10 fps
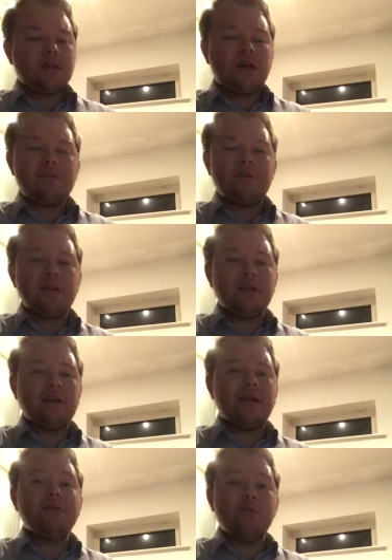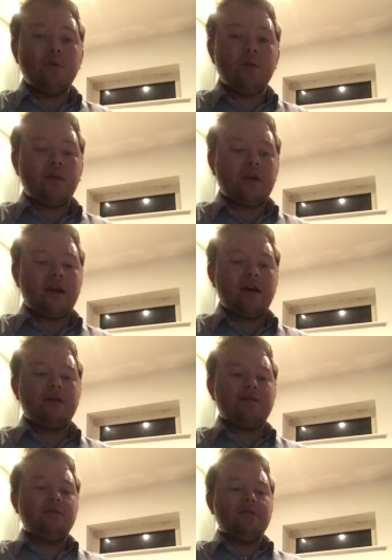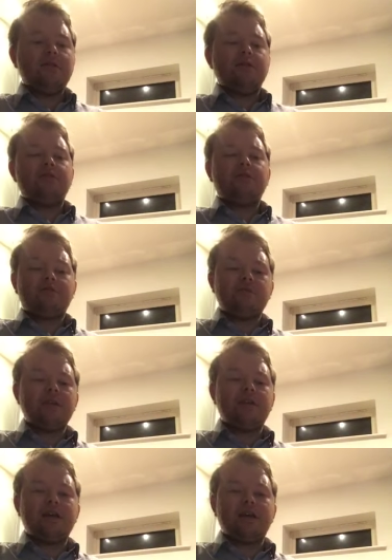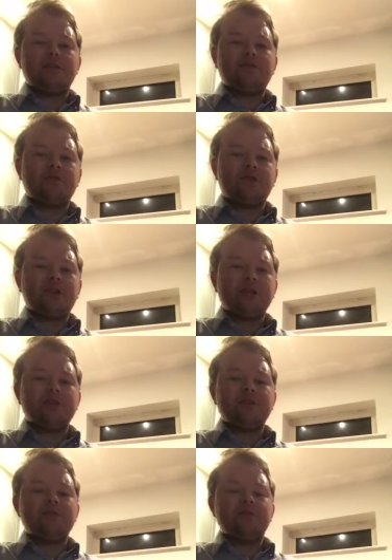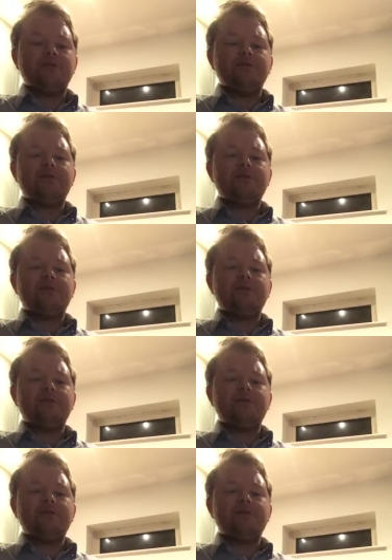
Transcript: Have you waited any more than three days for a girl to